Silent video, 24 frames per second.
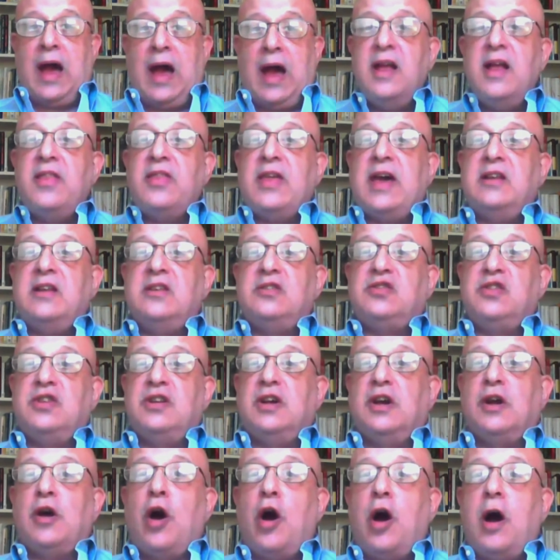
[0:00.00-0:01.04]
That is an
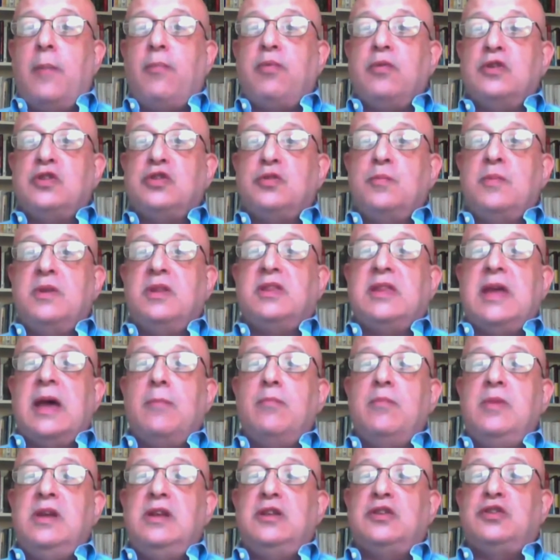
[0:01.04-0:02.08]
accomplishment that
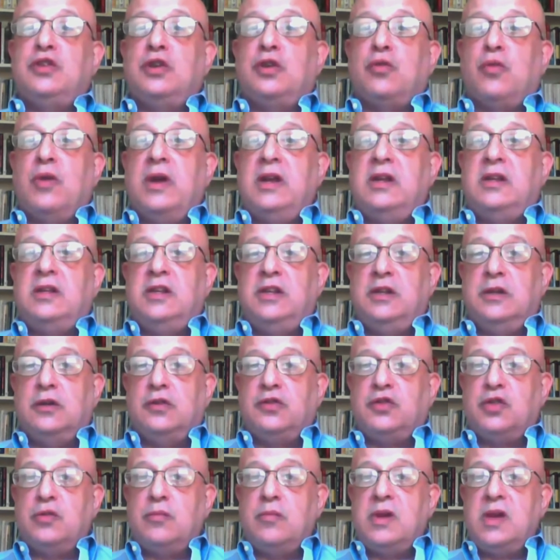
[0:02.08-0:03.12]
means a great deal
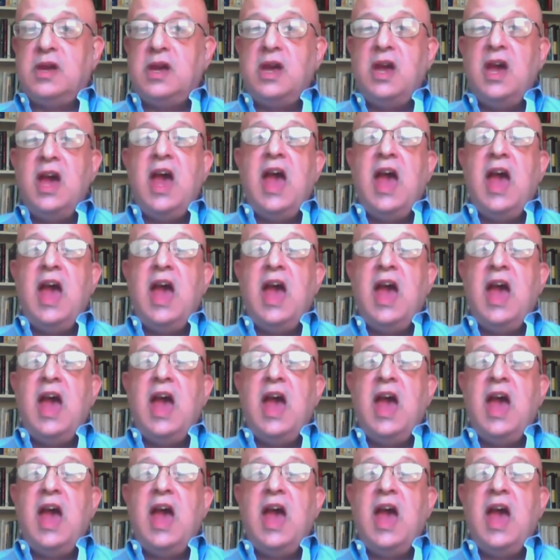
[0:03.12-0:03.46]
to me.